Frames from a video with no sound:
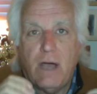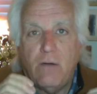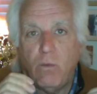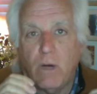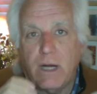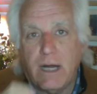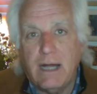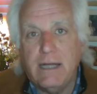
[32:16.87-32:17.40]

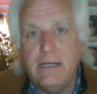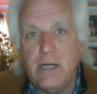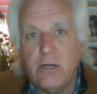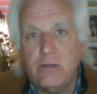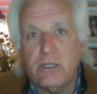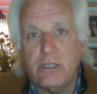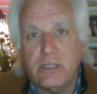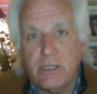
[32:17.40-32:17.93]
What I
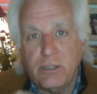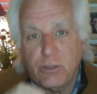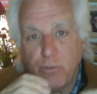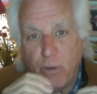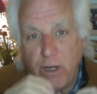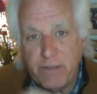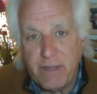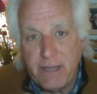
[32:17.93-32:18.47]
notice is
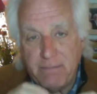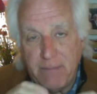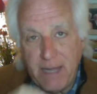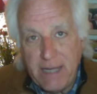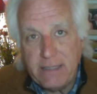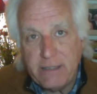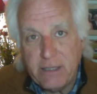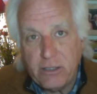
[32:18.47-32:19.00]
when they
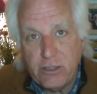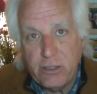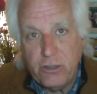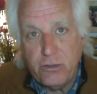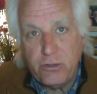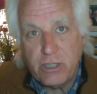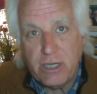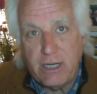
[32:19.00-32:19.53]
make their
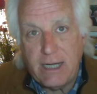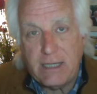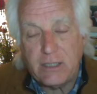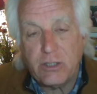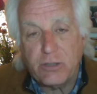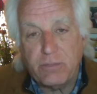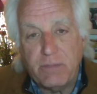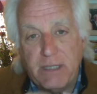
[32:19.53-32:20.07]
news
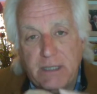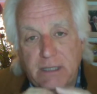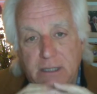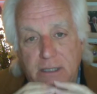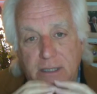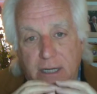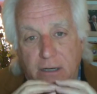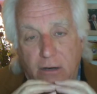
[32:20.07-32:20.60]

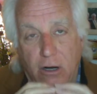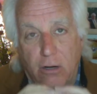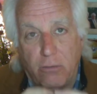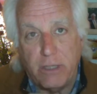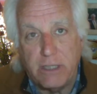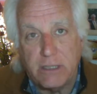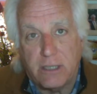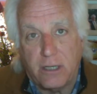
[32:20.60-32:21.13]
announcements, they're
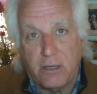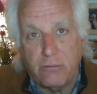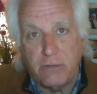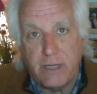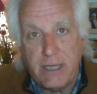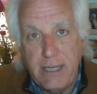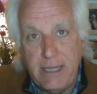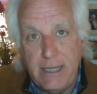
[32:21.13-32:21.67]
always low
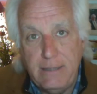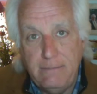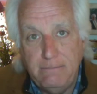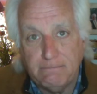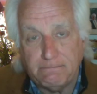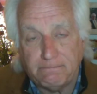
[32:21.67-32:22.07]
key.